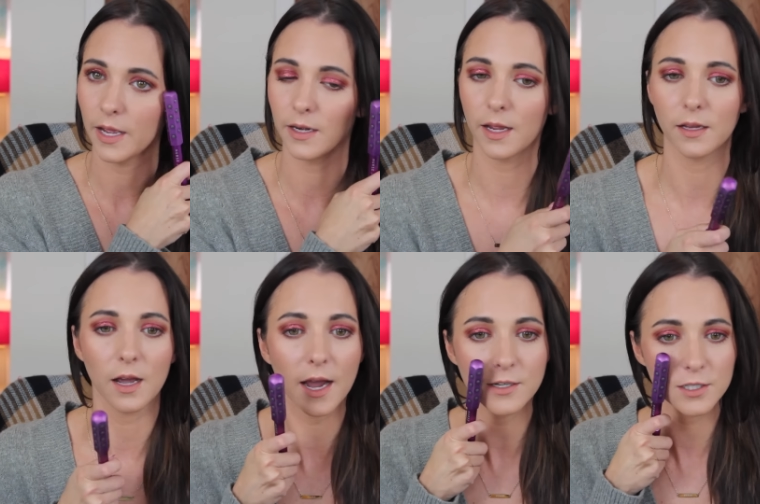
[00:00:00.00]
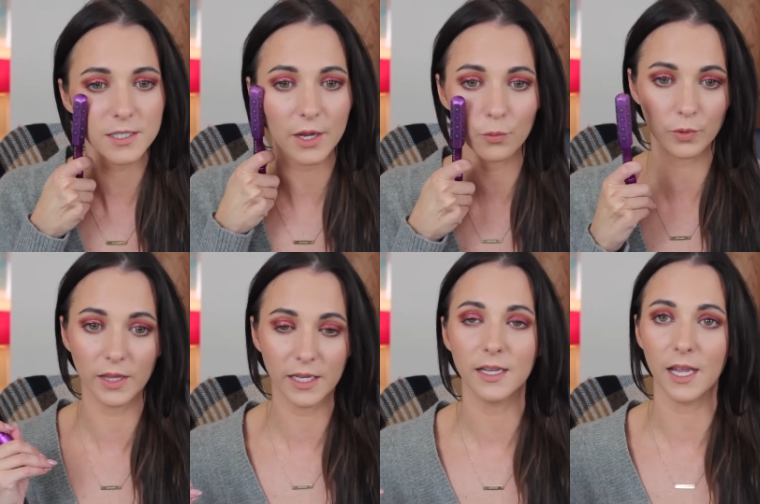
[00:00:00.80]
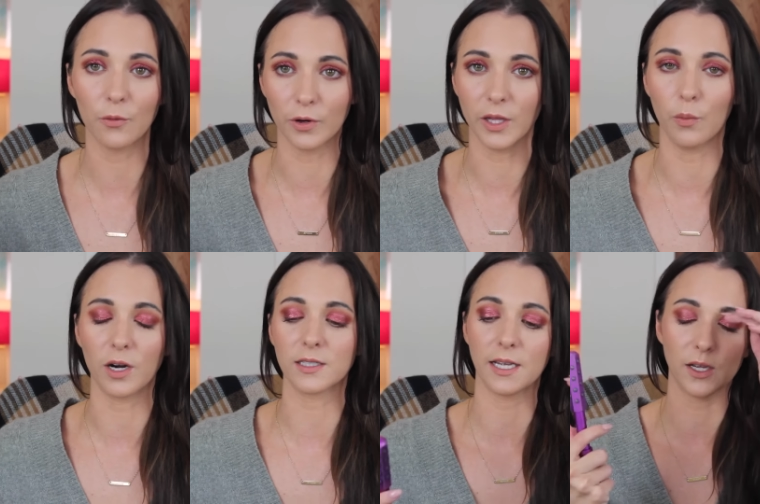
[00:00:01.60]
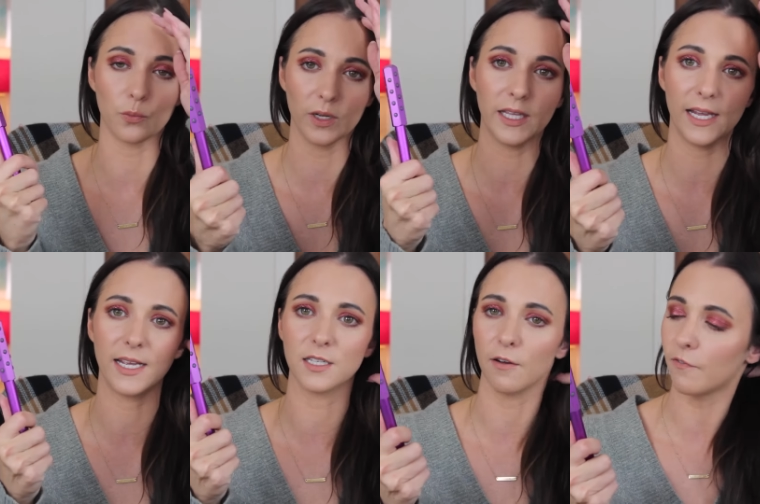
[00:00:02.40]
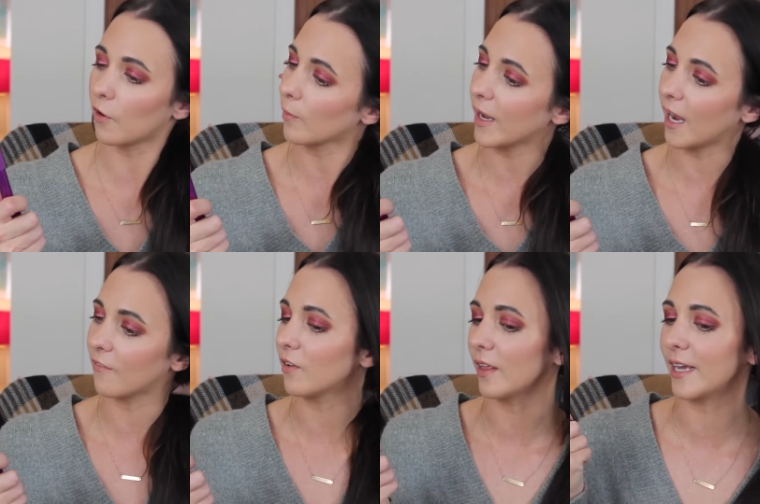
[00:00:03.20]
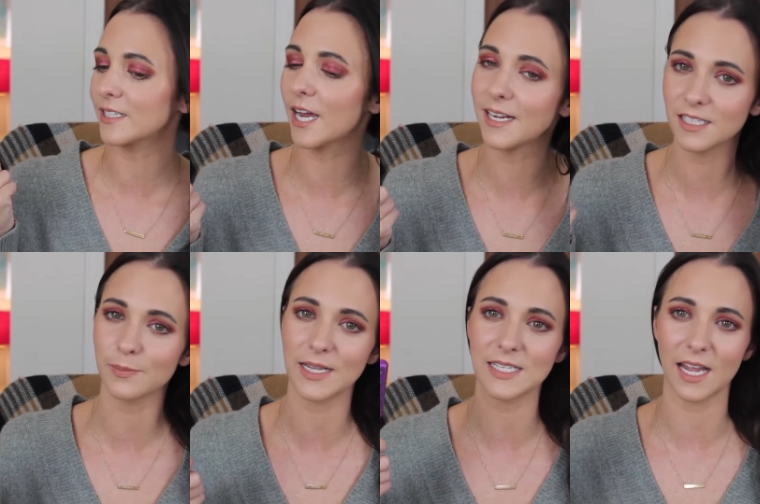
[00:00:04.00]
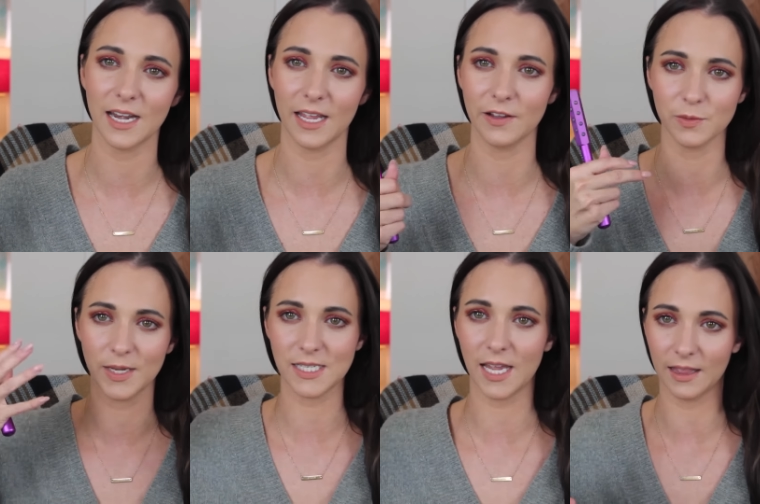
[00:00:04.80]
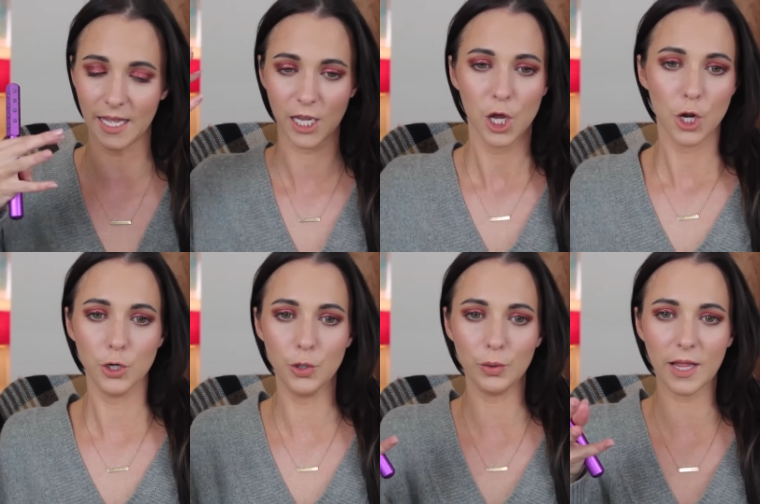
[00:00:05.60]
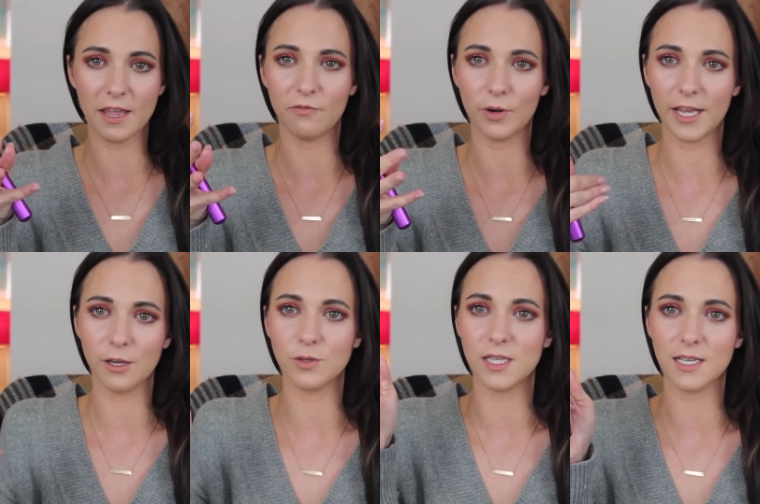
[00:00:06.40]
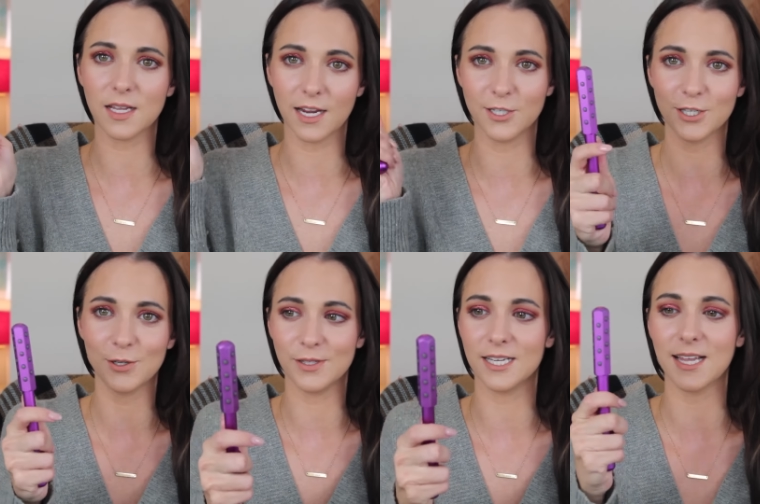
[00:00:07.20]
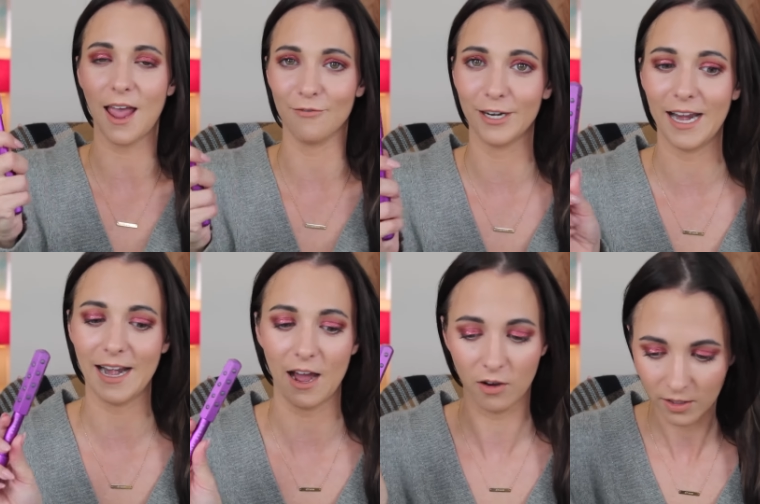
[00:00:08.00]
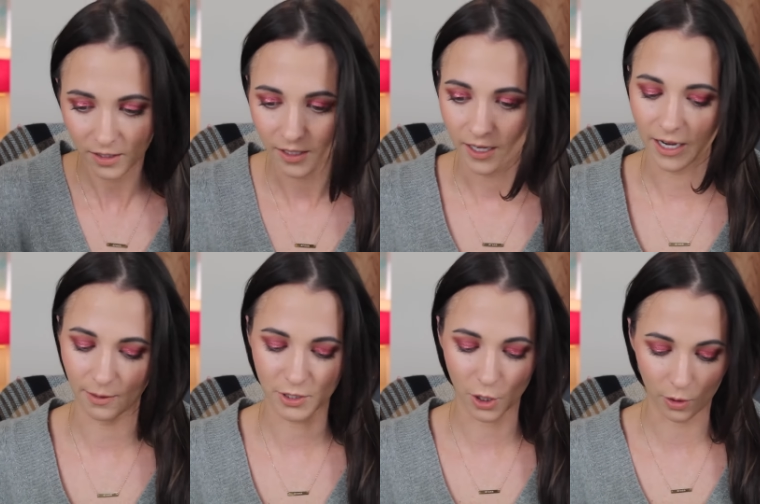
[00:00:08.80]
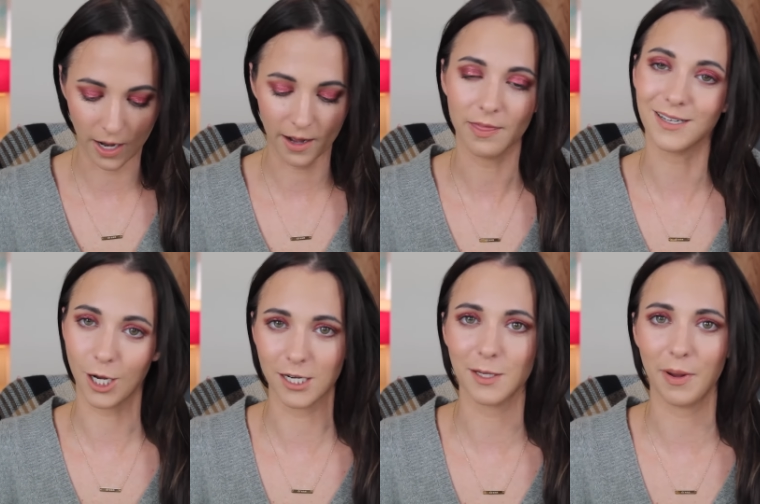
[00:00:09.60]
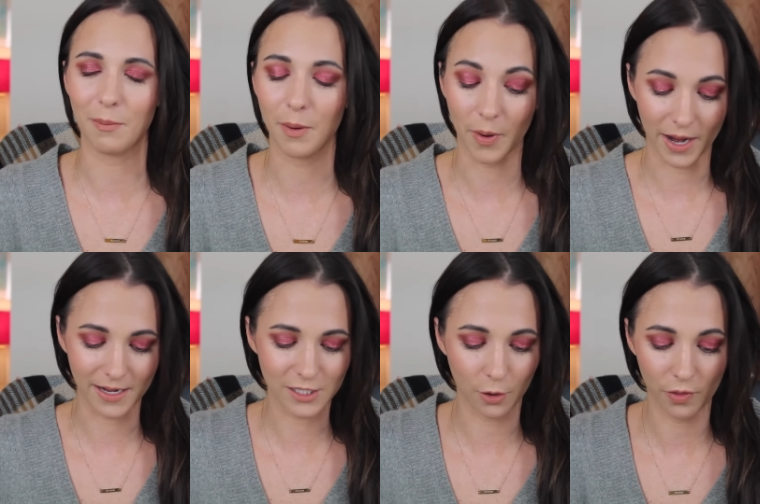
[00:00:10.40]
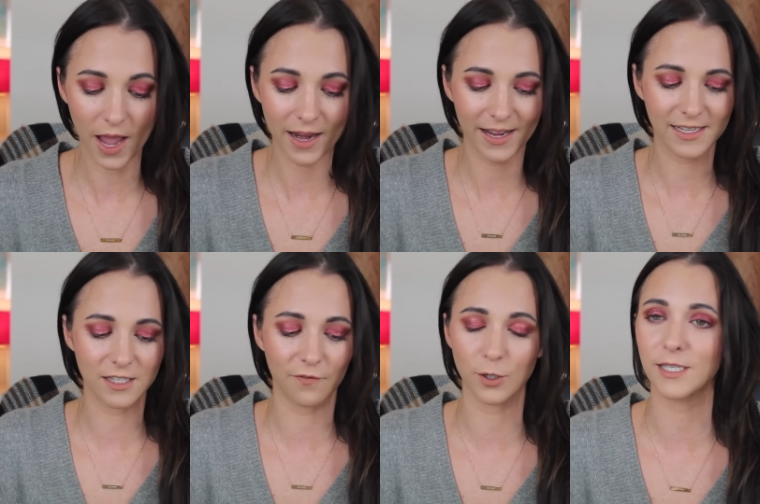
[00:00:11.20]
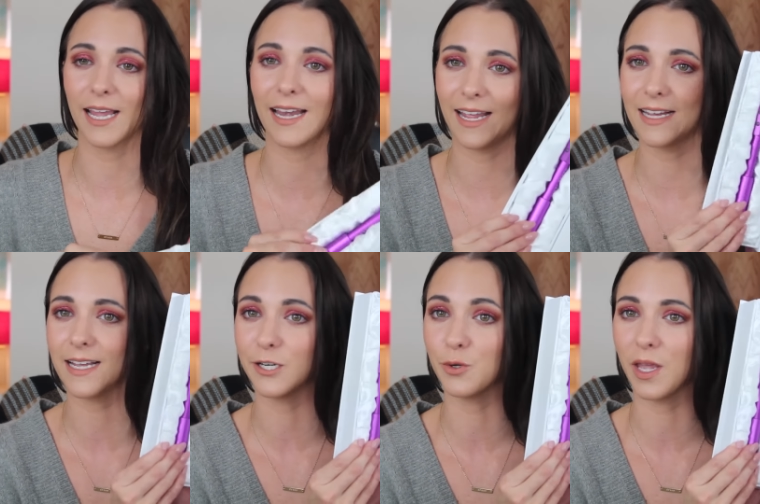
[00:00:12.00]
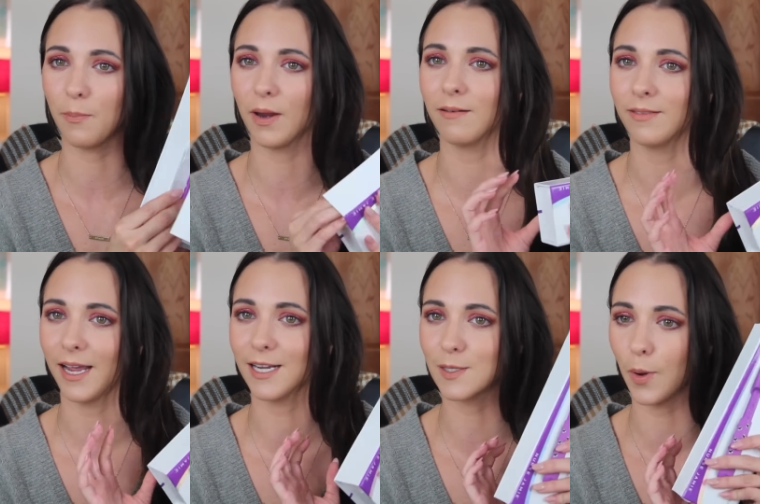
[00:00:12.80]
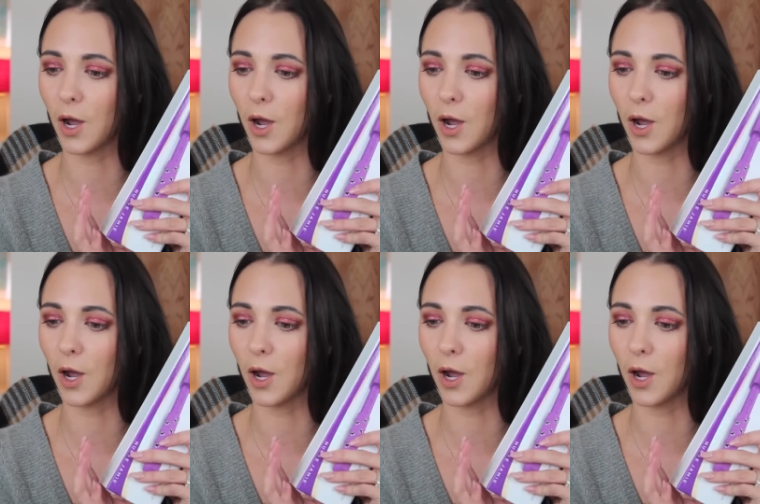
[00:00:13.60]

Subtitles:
And it really works. Like, it really is firming. I feel like it tightens my skin. It gives my skin like new life when I use this. I just use this every day now, and I'm so glad that Tati made me buy it. So that is the first thing. And yes, I do keep it in its